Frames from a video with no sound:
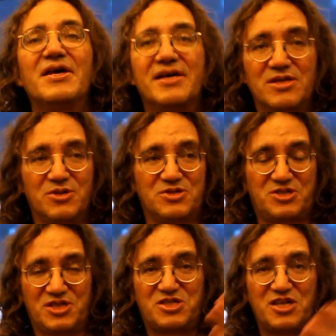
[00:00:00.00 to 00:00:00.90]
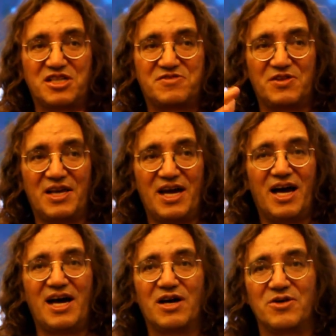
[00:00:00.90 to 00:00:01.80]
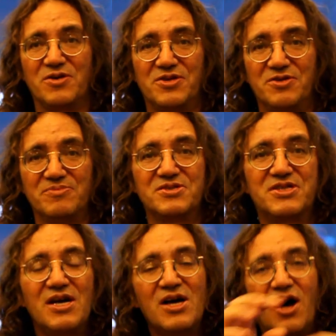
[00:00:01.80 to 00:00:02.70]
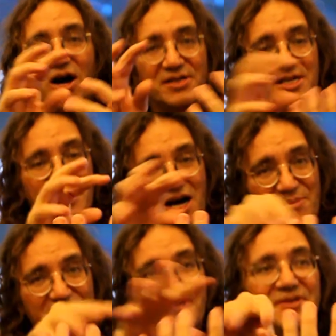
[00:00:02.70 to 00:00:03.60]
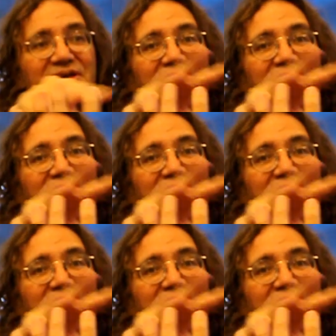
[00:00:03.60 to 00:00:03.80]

you know, successful AI algorithms on a common